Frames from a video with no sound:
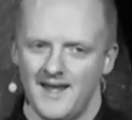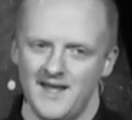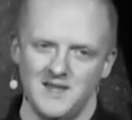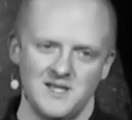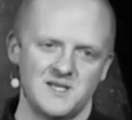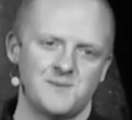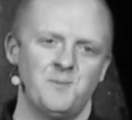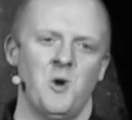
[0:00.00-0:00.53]
In
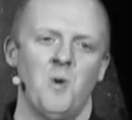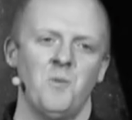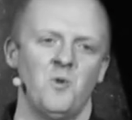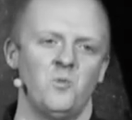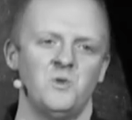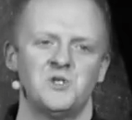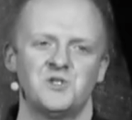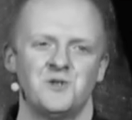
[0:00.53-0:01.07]
this
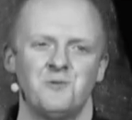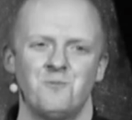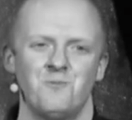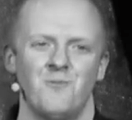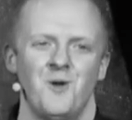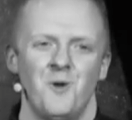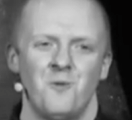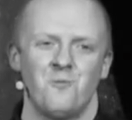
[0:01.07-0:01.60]
moment, we
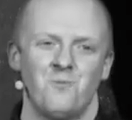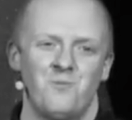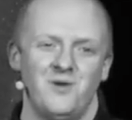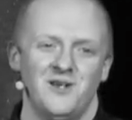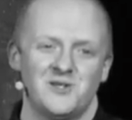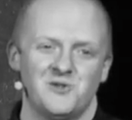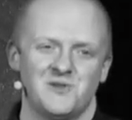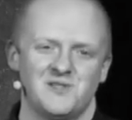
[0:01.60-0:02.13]
shouldn't
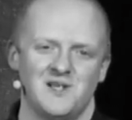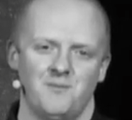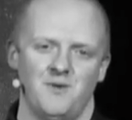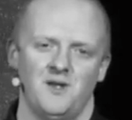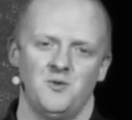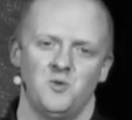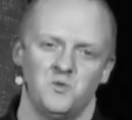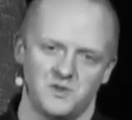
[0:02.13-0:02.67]
picture
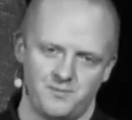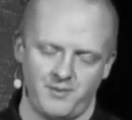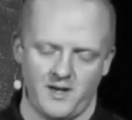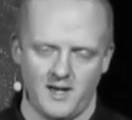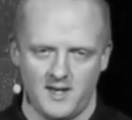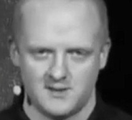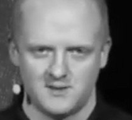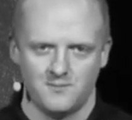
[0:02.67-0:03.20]
someone who's
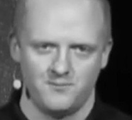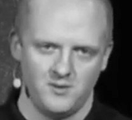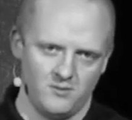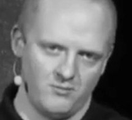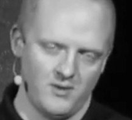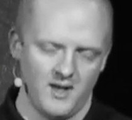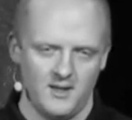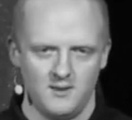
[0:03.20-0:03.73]
passively
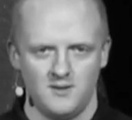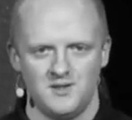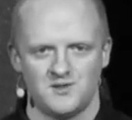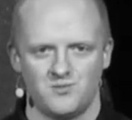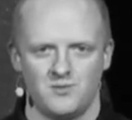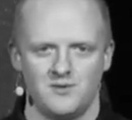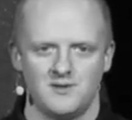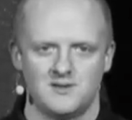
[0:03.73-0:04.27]
writing
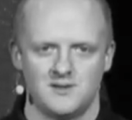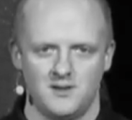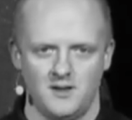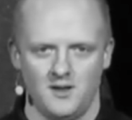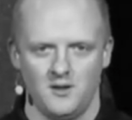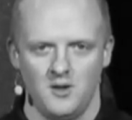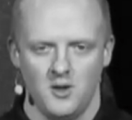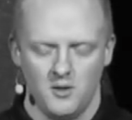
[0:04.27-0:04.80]
these words
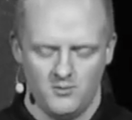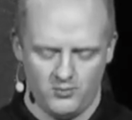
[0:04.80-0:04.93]
saying,